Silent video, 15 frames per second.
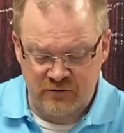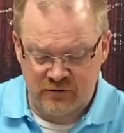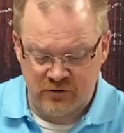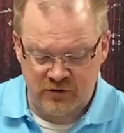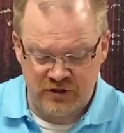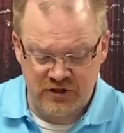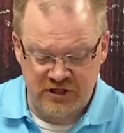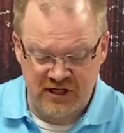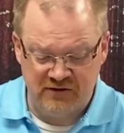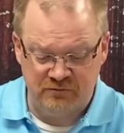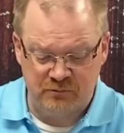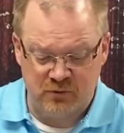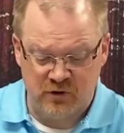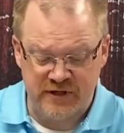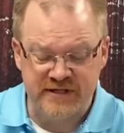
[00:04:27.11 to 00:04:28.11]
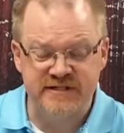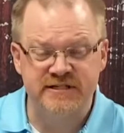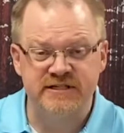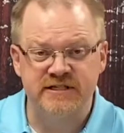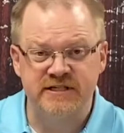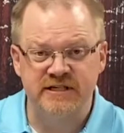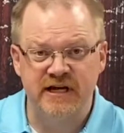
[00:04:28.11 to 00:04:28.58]
to the chief priests
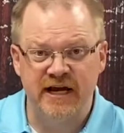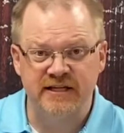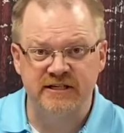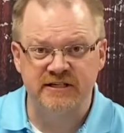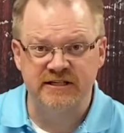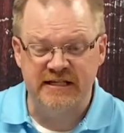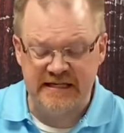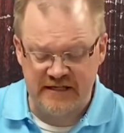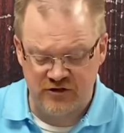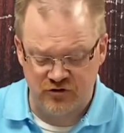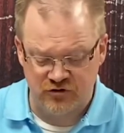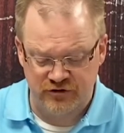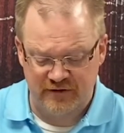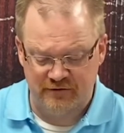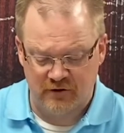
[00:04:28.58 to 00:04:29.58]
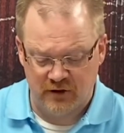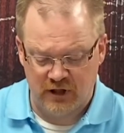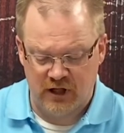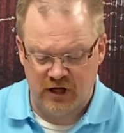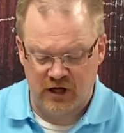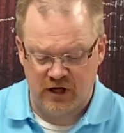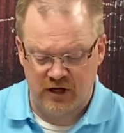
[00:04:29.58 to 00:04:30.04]
and the teachers of the
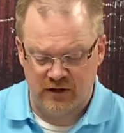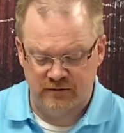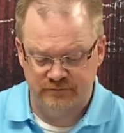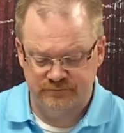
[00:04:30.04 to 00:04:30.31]
law.